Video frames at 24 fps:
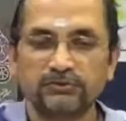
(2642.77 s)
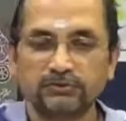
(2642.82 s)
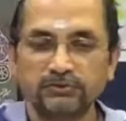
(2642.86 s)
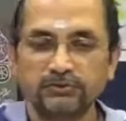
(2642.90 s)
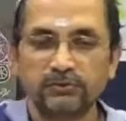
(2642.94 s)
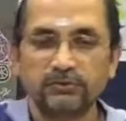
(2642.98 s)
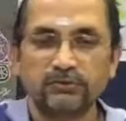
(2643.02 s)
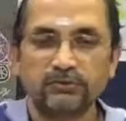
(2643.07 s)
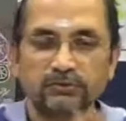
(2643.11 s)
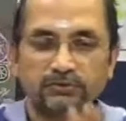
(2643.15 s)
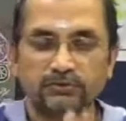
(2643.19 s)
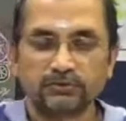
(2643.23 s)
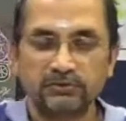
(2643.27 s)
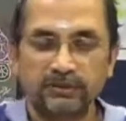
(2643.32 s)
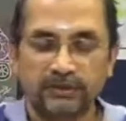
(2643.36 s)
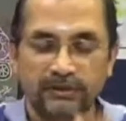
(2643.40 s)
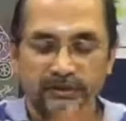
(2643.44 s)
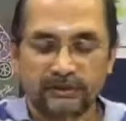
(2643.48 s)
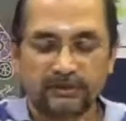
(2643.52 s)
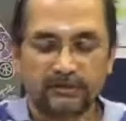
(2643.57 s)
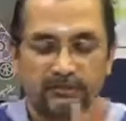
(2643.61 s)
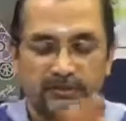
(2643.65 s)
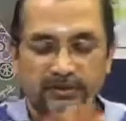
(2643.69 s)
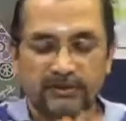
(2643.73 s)
smooth, make
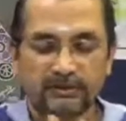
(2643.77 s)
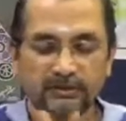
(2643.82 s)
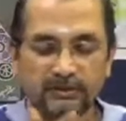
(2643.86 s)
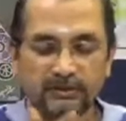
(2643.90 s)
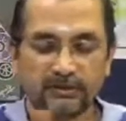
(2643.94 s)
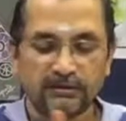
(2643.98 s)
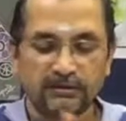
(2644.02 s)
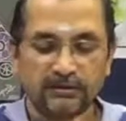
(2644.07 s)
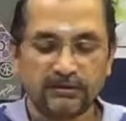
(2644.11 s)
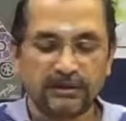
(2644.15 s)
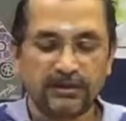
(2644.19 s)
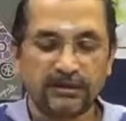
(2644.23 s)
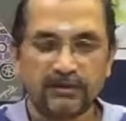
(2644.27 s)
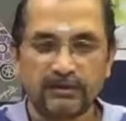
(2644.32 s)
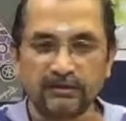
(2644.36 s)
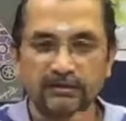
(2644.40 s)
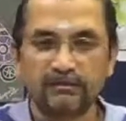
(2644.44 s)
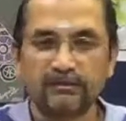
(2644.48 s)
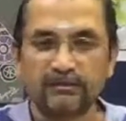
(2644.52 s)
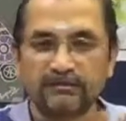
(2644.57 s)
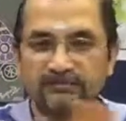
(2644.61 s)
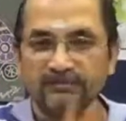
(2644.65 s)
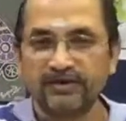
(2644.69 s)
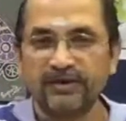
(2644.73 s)
the clay a little
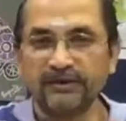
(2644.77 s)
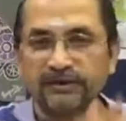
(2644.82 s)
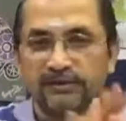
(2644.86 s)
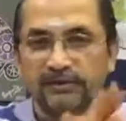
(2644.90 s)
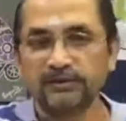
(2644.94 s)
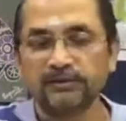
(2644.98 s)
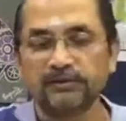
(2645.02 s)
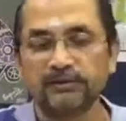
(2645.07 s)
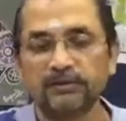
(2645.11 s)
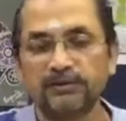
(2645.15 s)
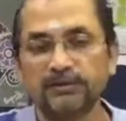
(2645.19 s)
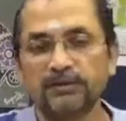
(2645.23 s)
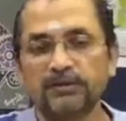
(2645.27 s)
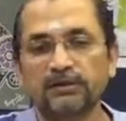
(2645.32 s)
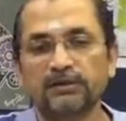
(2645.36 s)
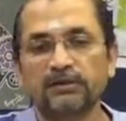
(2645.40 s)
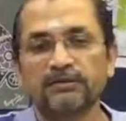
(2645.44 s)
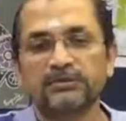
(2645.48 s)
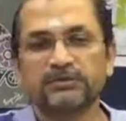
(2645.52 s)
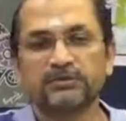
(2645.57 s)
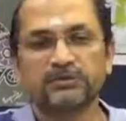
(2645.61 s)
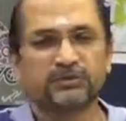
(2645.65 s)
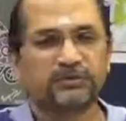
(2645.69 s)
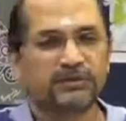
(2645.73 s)
bit wet,
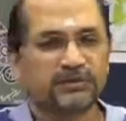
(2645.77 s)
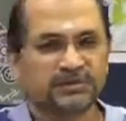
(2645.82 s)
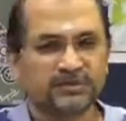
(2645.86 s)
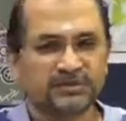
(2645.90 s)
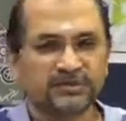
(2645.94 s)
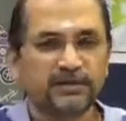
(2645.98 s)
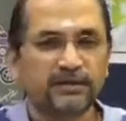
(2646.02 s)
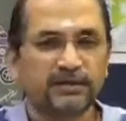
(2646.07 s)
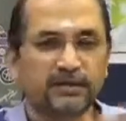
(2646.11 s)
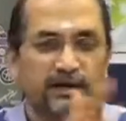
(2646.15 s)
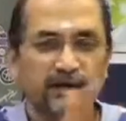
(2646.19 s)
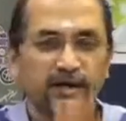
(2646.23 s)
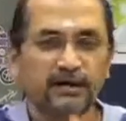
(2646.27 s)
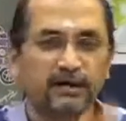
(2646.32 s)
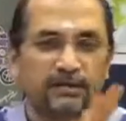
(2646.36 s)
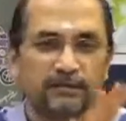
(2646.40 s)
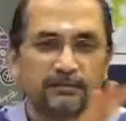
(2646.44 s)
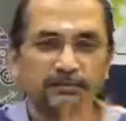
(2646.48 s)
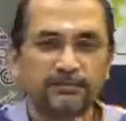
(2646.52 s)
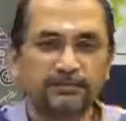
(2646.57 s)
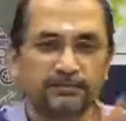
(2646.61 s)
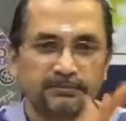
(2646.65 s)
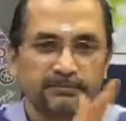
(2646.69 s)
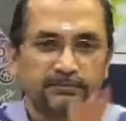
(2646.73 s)
so it doesn't crack
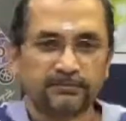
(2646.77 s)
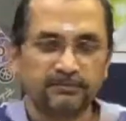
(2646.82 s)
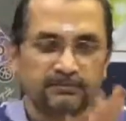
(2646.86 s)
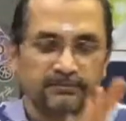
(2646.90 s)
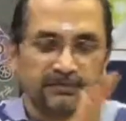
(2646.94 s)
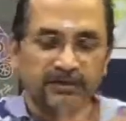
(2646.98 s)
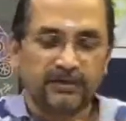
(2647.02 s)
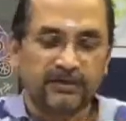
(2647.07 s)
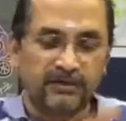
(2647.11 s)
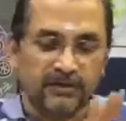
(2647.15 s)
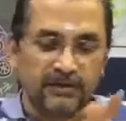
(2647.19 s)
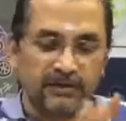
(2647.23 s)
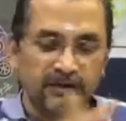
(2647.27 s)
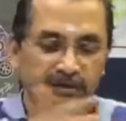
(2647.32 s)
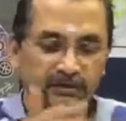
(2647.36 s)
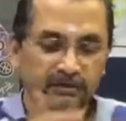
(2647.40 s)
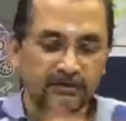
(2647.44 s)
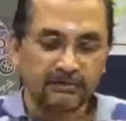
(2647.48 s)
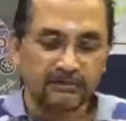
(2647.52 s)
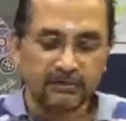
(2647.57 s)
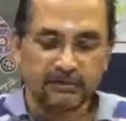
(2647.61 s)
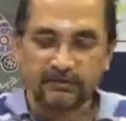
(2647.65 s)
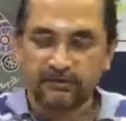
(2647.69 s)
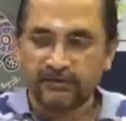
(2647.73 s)
up when
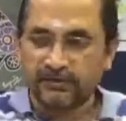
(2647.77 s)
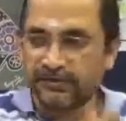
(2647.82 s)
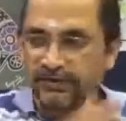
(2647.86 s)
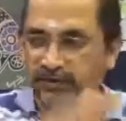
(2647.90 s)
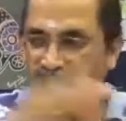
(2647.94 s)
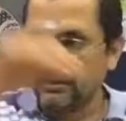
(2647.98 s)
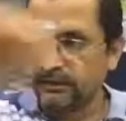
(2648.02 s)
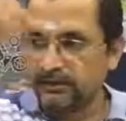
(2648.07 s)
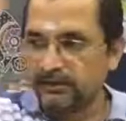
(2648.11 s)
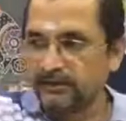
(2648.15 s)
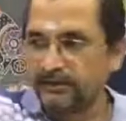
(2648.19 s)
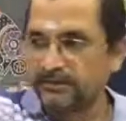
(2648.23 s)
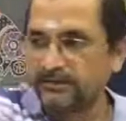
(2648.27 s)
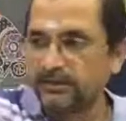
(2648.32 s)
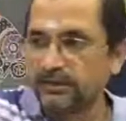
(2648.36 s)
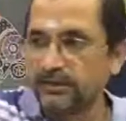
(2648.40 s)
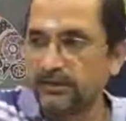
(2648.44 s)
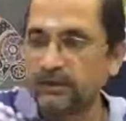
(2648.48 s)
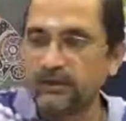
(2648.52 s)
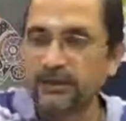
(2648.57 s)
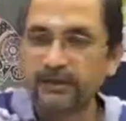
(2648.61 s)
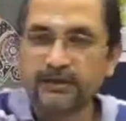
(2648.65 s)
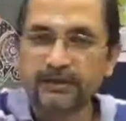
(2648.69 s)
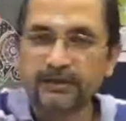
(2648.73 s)
I
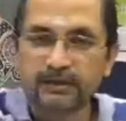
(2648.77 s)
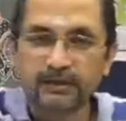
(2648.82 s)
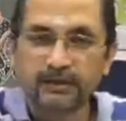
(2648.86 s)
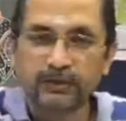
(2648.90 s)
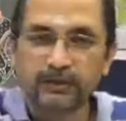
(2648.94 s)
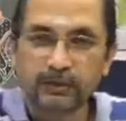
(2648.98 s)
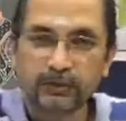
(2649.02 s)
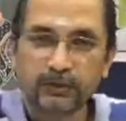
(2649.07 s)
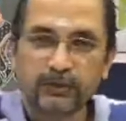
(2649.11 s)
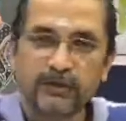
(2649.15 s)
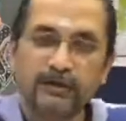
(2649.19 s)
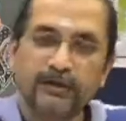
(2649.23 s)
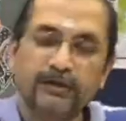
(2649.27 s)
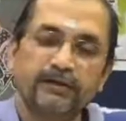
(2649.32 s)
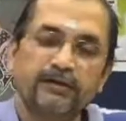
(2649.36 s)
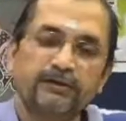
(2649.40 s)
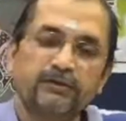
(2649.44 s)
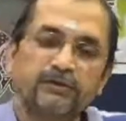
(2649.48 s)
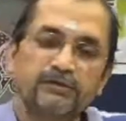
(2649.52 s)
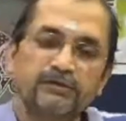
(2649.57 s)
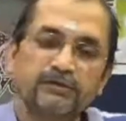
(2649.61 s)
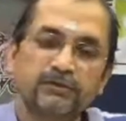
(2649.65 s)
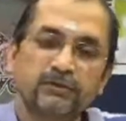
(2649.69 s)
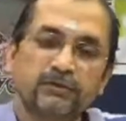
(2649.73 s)
elongate it into a carrot.
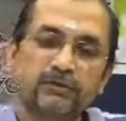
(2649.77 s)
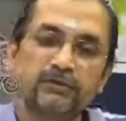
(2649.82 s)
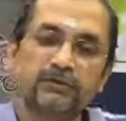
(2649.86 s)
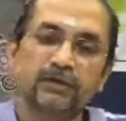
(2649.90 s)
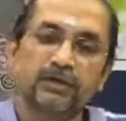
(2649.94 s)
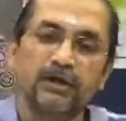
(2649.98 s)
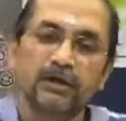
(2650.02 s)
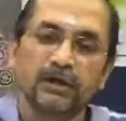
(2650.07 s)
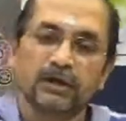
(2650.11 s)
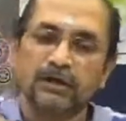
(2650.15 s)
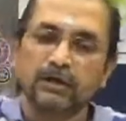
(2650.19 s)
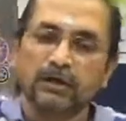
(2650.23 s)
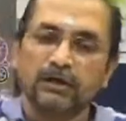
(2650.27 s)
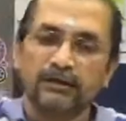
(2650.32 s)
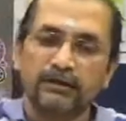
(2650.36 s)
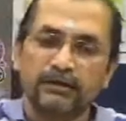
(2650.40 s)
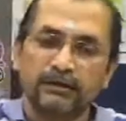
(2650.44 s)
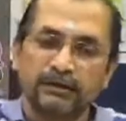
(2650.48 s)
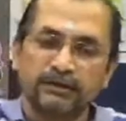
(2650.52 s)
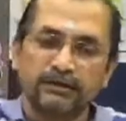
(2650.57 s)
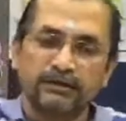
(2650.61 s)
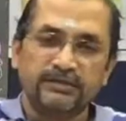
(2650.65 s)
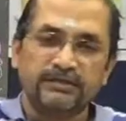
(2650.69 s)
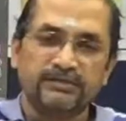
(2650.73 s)
So
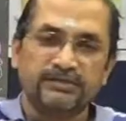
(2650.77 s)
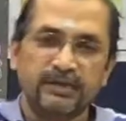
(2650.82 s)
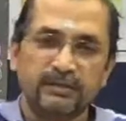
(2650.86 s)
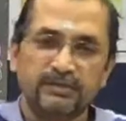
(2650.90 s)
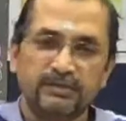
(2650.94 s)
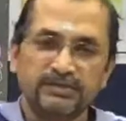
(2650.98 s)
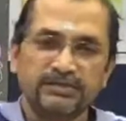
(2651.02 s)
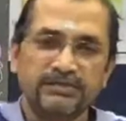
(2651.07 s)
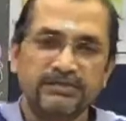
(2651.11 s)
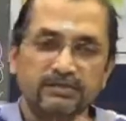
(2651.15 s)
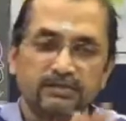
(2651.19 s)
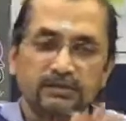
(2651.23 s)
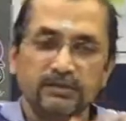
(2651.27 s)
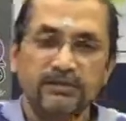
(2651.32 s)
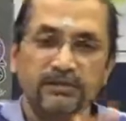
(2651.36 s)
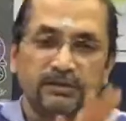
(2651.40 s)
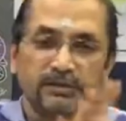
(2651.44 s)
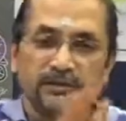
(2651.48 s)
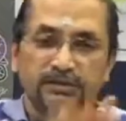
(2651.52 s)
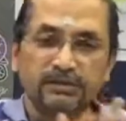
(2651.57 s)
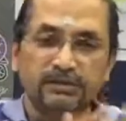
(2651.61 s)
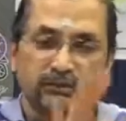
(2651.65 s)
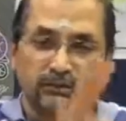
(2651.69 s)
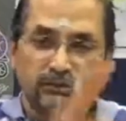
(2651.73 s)
the step is
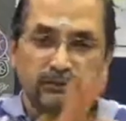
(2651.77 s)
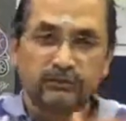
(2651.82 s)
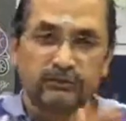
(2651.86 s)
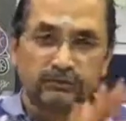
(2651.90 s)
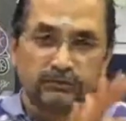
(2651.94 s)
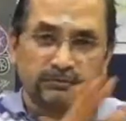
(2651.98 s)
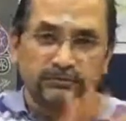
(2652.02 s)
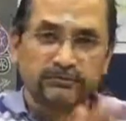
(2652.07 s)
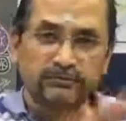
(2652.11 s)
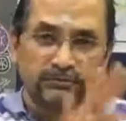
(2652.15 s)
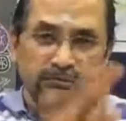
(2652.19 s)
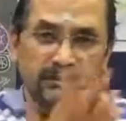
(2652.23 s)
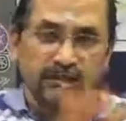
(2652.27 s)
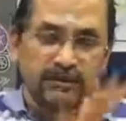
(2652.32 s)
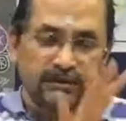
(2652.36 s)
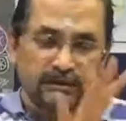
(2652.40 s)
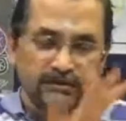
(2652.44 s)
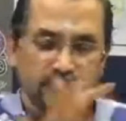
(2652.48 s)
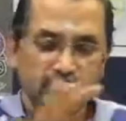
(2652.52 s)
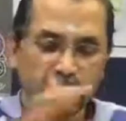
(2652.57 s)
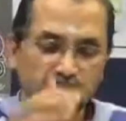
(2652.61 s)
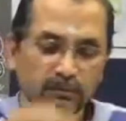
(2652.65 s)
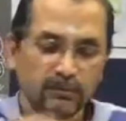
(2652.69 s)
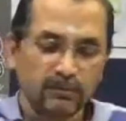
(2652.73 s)
similar. You take a
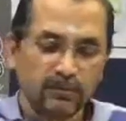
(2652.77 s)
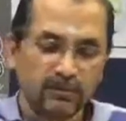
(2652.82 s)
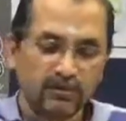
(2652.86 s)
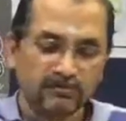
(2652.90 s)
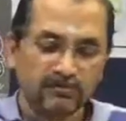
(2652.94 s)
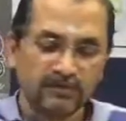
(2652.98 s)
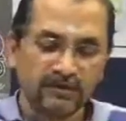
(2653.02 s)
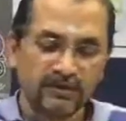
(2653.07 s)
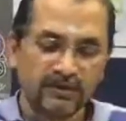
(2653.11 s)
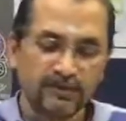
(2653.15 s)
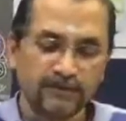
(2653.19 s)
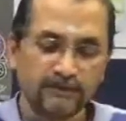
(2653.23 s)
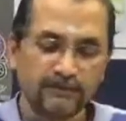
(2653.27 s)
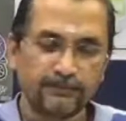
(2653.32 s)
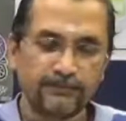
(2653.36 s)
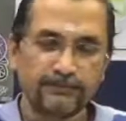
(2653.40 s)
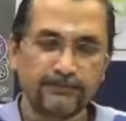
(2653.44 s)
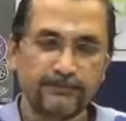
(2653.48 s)
small ball of clay,